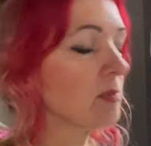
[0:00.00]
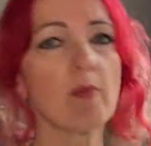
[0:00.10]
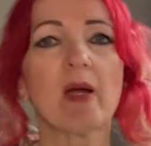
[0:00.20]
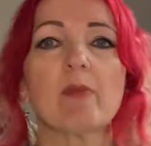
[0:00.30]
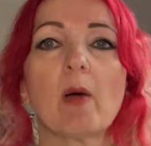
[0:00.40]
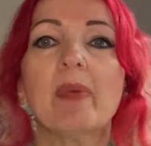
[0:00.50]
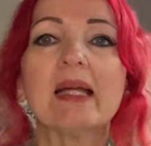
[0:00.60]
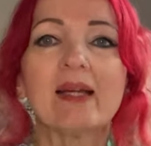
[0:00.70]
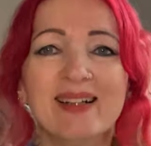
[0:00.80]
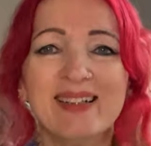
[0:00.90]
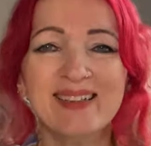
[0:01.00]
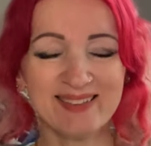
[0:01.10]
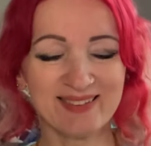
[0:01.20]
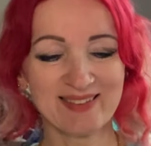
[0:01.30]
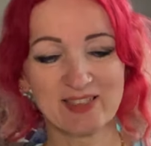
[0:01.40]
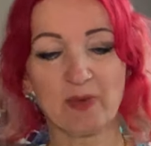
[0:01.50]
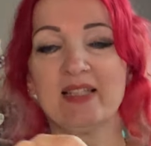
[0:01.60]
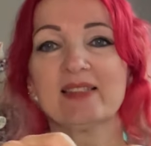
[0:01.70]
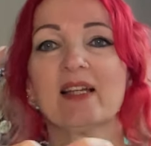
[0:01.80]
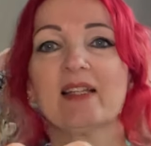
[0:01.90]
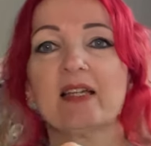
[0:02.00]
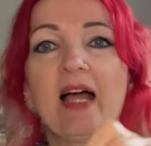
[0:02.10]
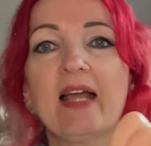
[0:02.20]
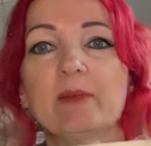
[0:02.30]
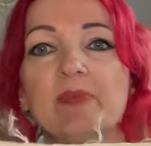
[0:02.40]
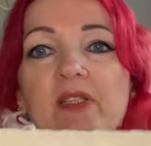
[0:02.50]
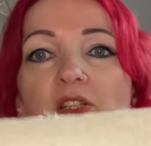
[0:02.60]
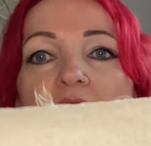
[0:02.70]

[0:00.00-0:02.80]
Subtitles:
but I made mine pink. So it isn't any particular